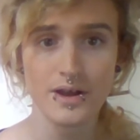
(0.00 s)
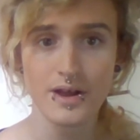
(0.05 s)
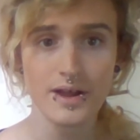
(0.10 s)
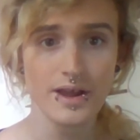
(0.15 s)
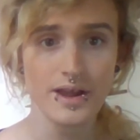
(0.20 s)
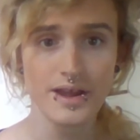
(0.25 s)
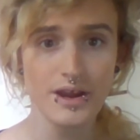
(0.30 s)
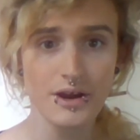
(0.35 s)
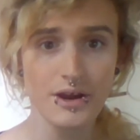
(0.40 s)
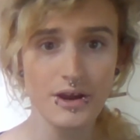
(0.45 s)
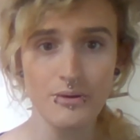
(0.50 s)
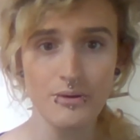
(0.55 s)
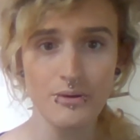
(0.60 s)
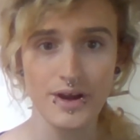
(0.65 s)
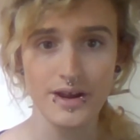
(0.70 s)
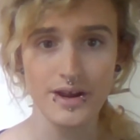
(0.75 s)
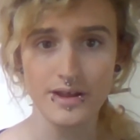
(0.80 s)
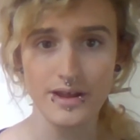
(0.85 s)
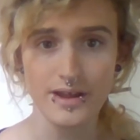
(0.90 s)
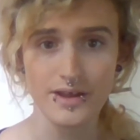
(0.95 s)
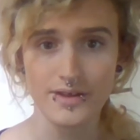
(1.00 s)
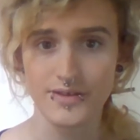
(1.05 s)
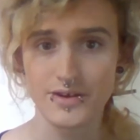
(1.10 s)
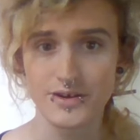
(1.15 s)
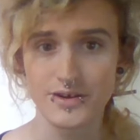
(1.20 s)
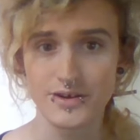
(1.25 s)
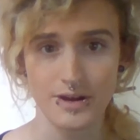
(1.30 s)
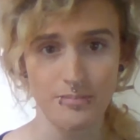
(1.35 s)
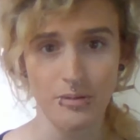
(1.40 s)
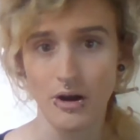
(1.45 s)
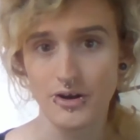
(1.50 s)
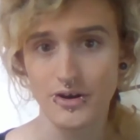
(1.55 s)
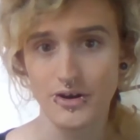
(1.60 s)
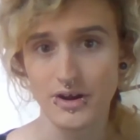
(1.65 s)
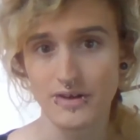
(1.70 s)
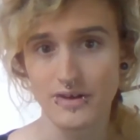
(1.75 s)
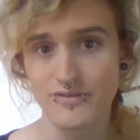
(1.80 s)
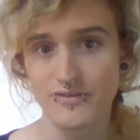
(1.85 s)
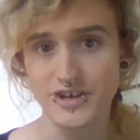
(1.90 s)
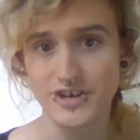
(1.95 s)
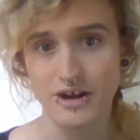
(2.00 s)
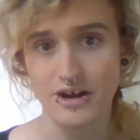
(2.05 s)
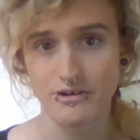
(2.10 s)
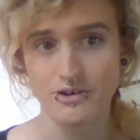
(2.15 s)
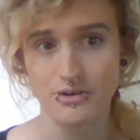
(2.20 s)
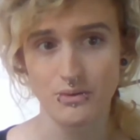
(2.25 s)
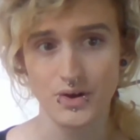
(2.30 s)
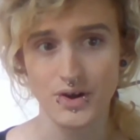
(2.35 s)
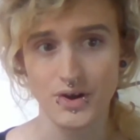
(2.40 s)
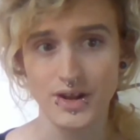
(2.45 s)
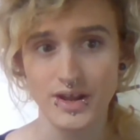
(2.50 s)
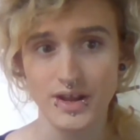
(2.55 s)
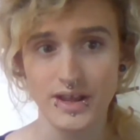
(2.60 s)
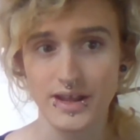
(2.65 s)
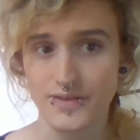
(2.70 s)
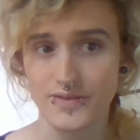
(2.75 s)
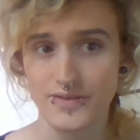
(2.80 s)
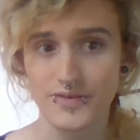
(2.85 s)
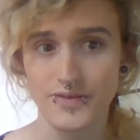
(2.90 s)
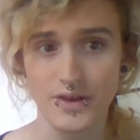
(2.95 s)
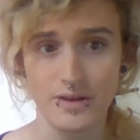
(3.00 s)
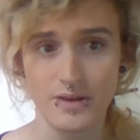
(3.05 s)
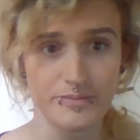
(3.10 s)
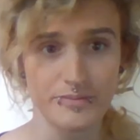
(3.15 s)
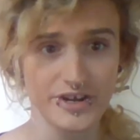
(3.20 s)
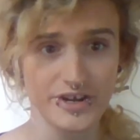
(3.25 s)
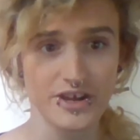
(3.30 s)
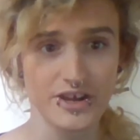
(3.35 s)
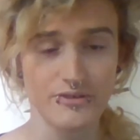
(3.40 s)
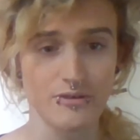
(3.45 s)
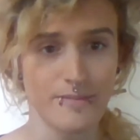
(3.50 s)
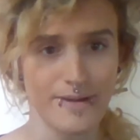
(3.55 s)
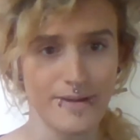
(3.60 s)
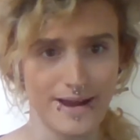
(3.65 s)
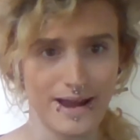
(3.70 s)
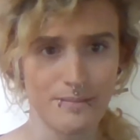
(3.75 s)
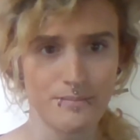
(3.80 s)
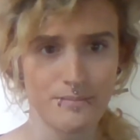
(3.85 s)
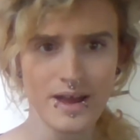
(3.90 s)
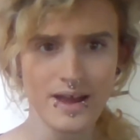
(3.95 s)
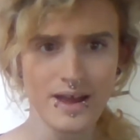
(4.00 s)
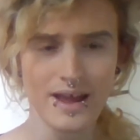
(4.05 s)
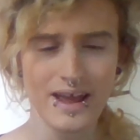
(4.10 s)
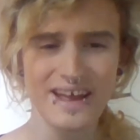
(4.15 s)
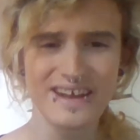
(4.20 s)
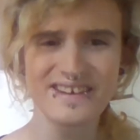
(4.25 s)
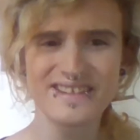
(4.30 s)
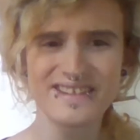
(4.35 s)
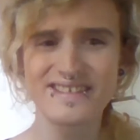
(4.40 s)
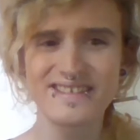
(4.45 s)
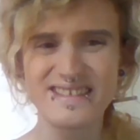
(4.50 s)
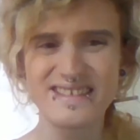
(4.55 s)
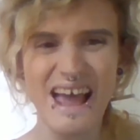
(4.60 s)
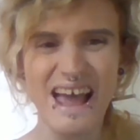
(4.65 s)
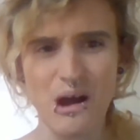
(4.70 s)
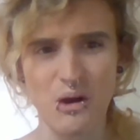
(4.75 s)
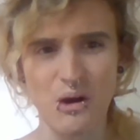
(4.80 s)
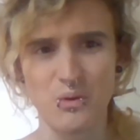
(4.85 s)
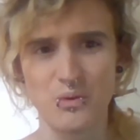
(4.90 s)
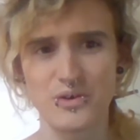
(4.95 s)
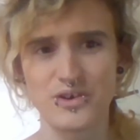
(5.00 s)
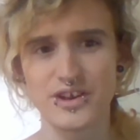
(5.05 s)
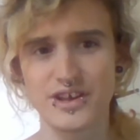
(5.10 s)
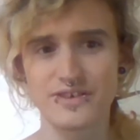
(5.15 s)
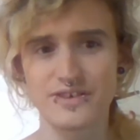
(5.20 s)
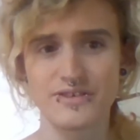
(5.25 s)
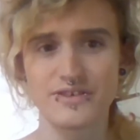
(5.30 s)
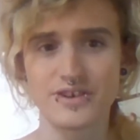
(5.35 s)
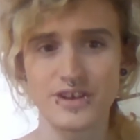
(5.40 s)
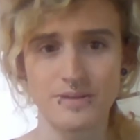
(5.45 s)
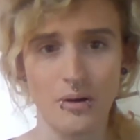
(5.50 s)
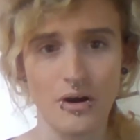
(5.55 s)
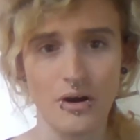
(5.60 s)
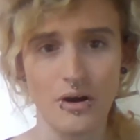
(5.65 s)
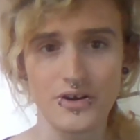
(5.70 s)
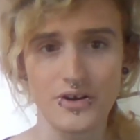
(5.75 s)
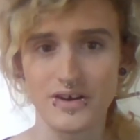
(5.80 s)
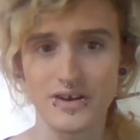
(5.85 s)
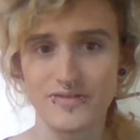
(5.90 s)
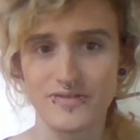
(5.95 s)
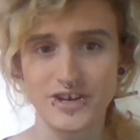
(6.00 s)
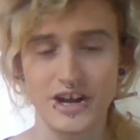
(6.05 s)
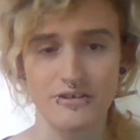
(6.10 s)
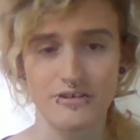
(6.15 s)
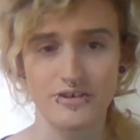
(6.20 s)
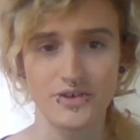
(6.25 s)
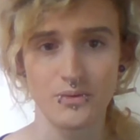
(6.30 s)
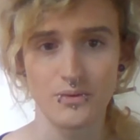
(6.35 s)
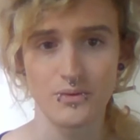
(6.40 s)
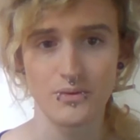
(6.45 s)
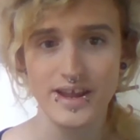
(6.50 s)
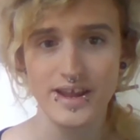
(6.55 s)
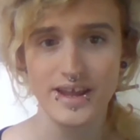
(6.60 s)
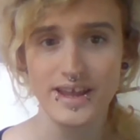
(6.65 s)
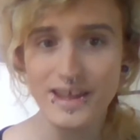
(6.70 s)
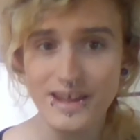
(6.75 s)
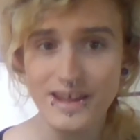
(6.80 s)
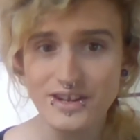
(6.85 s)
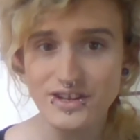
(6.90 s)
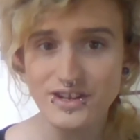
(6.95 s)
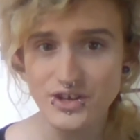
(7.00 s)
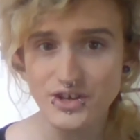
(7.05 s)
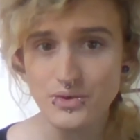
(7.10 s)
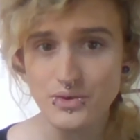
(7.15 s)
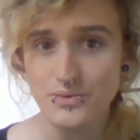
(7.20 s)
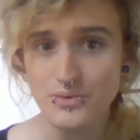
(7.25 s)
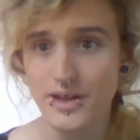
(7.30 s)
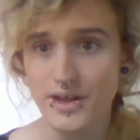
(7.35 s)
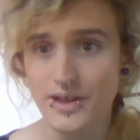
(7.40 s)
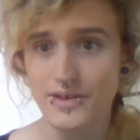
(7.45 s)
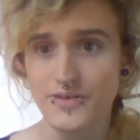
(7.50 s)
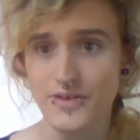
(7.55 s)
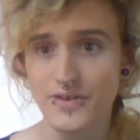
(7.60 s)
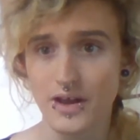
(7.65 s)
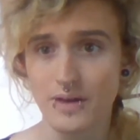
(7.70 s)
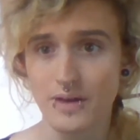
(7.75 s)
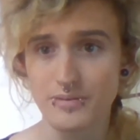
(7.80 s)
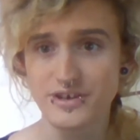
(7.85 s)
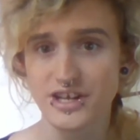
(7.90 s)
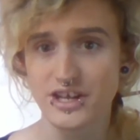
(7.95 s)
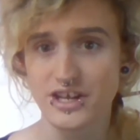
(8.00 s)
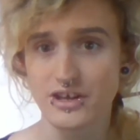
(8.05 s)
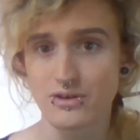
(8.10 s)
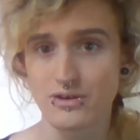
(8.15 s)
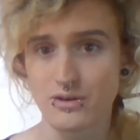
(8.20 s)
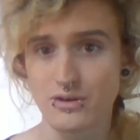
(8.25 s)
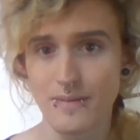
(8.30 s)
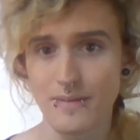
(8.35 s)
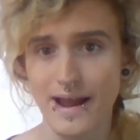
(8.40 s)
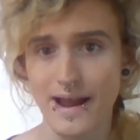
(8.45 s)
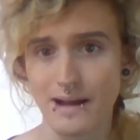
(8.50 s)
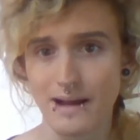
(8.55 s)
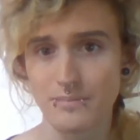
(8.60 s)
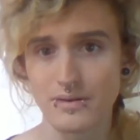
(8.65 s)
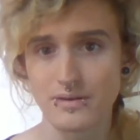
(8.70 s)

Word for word: Hearing isn't a part of the territory, it's a particular map. And sound isn't a part of the territory, it too is a particular map.